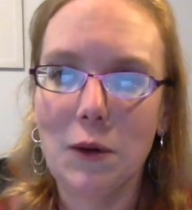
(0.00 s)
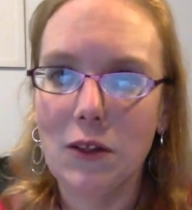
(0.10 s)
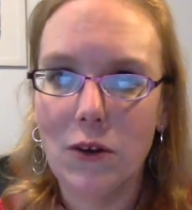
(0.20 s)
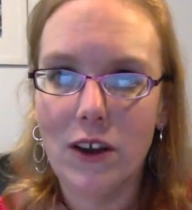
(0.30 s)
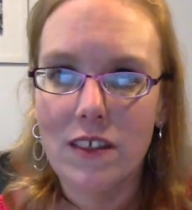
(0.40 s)

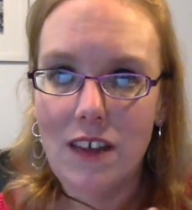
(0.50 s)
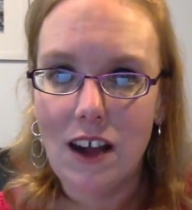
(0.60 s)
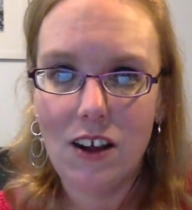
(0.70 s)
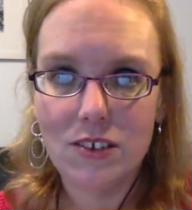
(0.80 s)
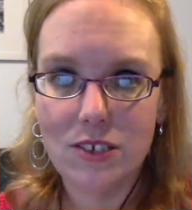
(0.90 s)
pylori and that
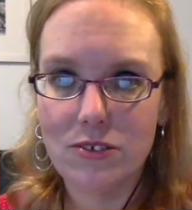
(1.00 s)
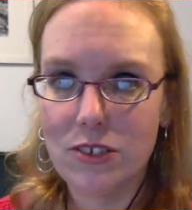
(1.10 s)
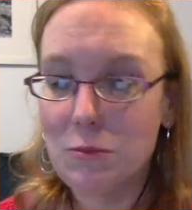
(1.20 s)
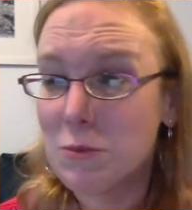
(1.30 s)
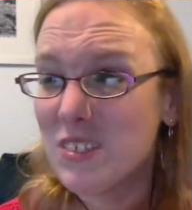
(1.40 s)
causing your
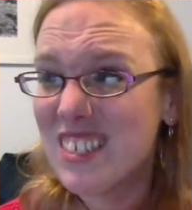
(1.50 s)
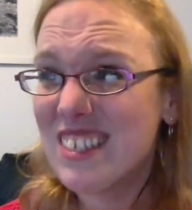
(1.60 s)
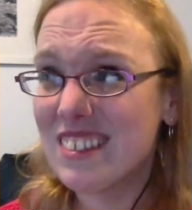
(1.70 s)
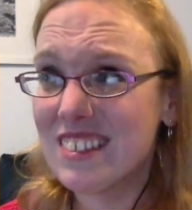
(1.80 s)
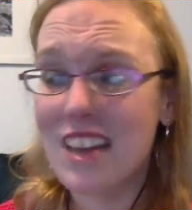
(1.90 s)
symptoms
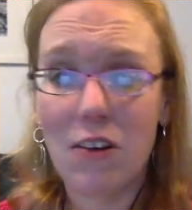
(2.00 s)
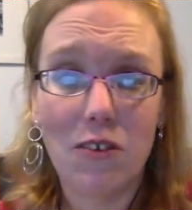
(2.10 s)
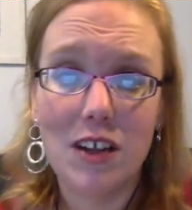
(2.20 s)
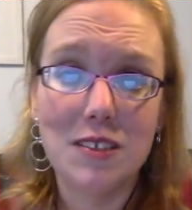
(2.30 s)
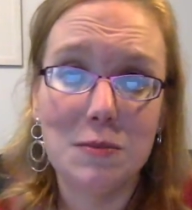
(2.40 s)
didn't sound
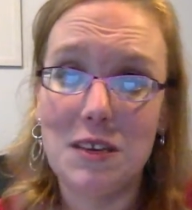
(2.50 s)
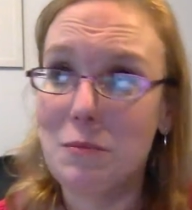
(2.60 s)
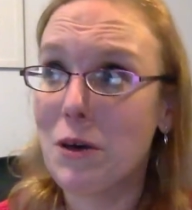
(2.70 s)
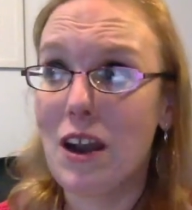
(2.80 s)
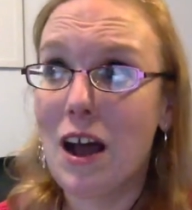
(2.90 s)
right to me,
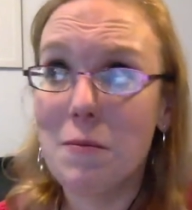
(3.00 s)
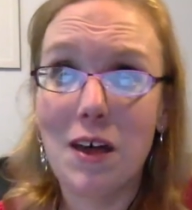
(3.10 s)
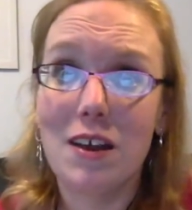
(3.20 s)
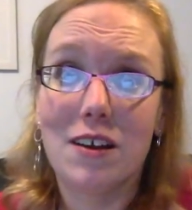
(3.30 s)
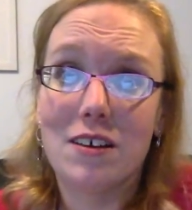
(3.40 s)
but I'm
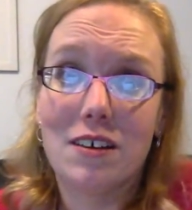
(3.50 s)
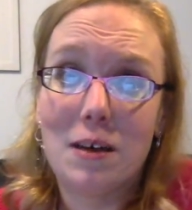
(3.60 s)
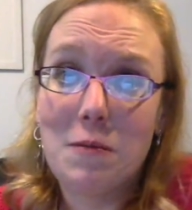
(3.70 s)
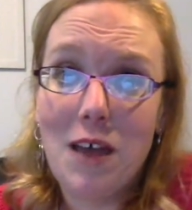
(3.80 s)
not a